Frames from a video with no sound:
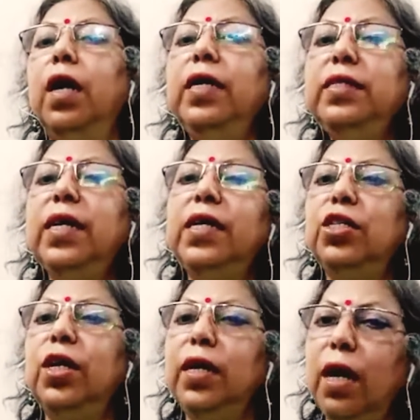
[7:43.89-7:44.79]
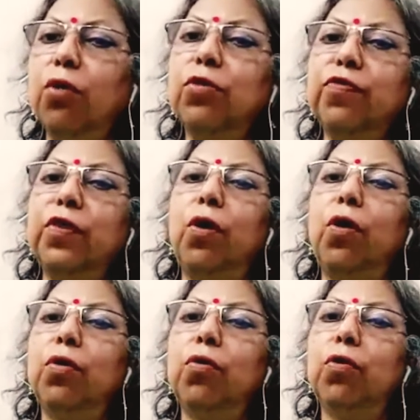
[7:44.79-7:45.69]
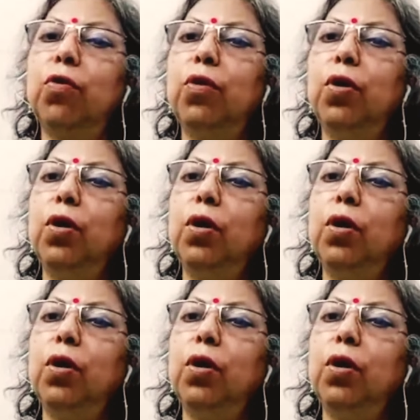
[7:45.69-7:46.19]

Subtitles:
essentially out of a hollow